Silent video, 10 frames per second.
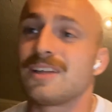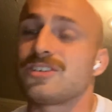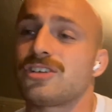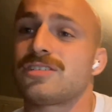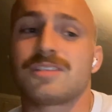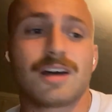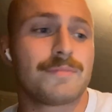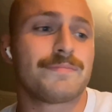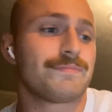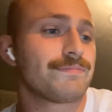and just
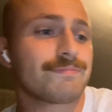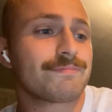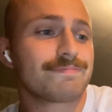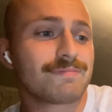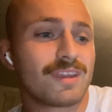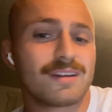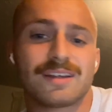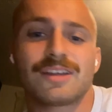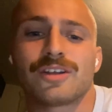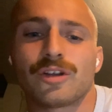
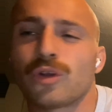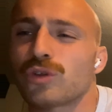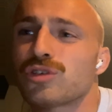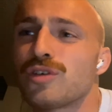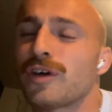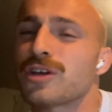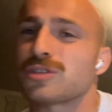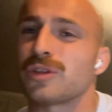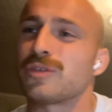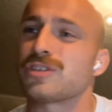not too
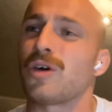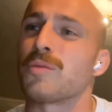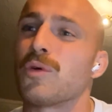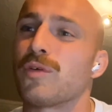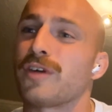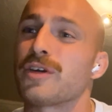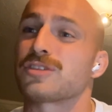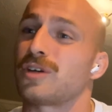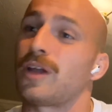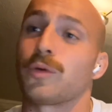focused on the result, more
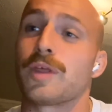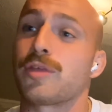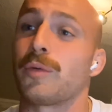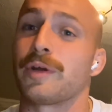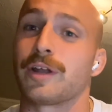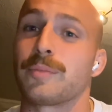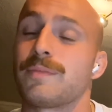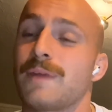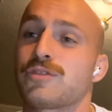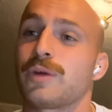focused on, like, we thought we were going
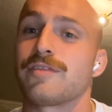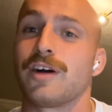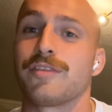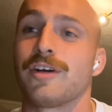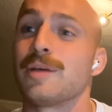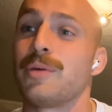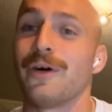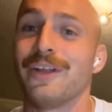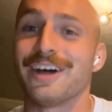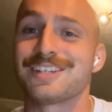to have 25-30
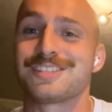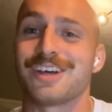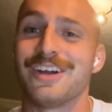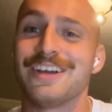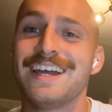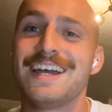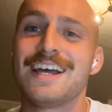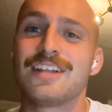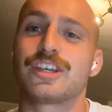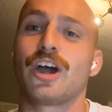on us. So
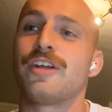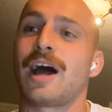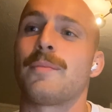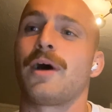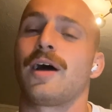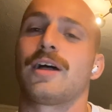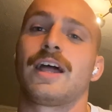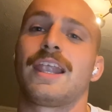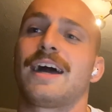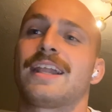to go down by
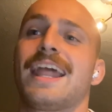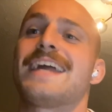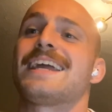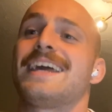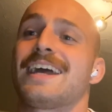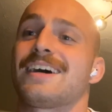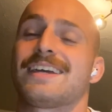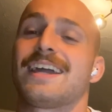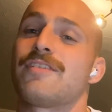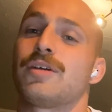a late kick, I
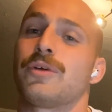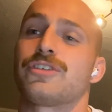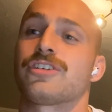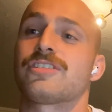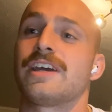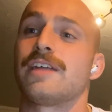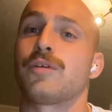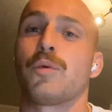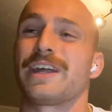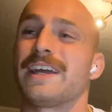think everyone's just seeing
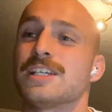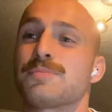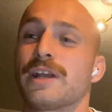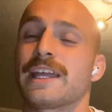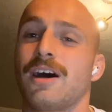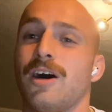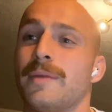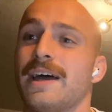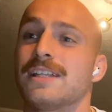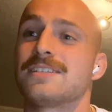it for what it is, pretty
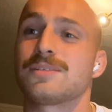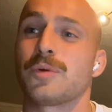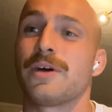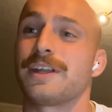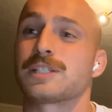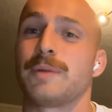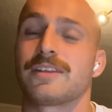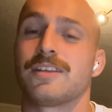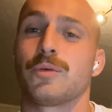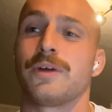calm heads. We weren't
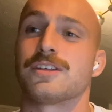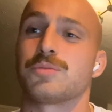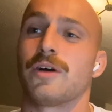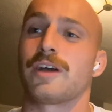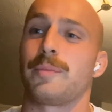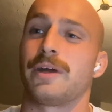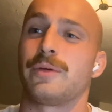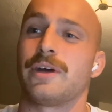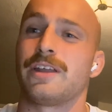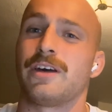expected to win this World Cup
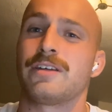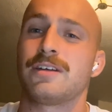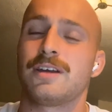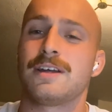anyway, you know?